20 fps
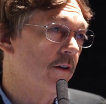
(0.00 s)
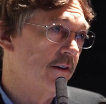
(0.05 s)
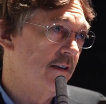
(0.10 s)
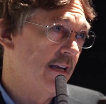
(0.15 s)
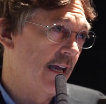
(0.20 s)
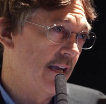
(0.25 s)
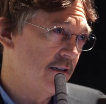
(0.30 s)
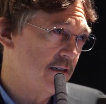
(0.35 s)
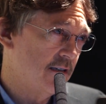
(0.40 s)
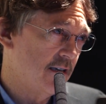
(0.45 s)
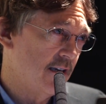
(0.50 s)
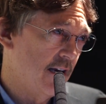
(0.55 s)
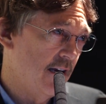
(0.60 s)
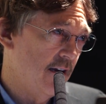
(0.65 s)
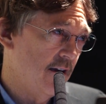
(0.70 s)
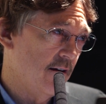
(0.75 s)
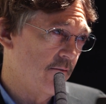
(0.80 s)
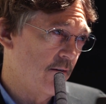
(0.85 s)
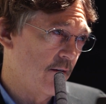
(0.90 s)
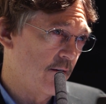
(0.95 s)
the
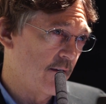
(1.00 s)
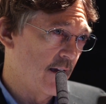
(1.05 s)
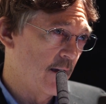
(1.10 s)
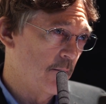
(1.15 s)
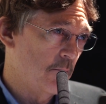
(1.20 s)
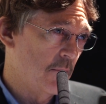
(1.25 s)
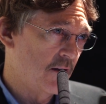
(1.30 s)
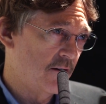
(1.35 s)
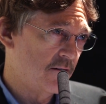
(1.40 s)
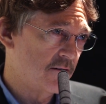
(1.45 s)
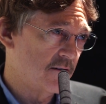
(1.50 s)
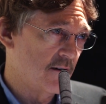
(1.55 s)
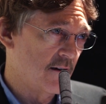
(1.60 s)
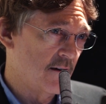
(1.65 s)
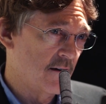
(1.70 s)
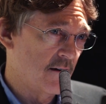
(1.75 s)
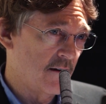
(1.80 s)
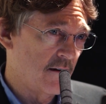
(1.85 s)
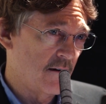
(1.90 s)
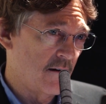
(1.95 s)
density of the thymus
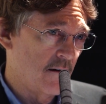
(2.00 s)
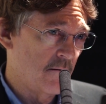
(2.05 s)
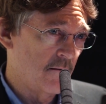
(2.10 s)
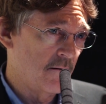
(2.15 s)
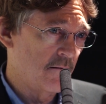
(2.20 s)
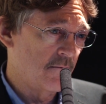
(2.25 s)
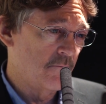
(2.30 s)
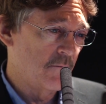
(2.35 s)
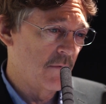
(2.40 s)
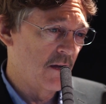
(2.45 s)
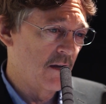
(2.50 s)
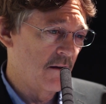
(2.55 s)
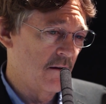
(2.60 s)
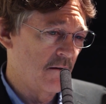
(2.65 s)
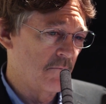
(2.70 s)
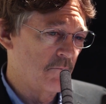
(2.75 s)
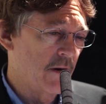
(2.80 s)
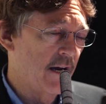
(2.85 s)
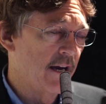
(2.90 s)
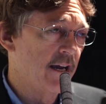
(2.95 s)

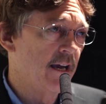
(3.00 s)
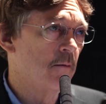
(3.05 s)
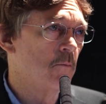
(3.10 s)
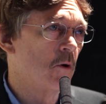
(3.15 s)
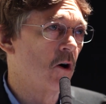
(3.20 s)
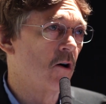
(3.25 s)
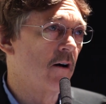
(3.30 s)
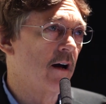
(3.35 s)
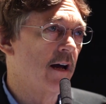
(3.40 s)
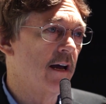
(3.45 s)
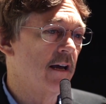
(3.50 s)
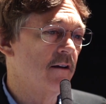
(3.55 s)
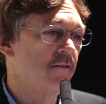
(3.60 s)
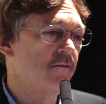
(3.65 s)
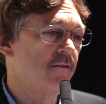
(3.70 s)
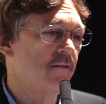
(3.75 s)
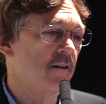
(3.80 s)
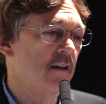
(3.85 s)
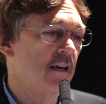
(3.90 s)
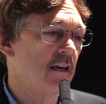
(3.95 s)
by MRI
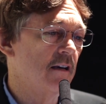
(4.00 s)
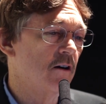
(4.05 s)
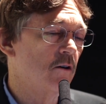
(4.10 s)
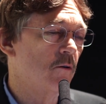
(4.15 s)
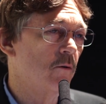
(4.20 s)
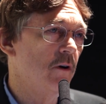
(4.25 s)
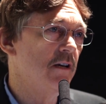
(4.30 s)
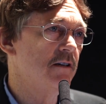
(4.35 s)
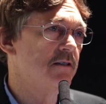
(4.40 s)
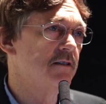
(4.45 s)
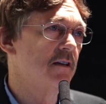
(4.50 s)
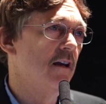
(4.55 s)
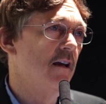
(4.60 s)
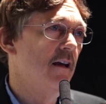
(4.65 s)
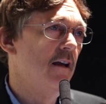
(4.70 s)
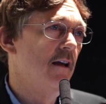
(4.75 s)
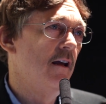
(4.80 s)
is increased,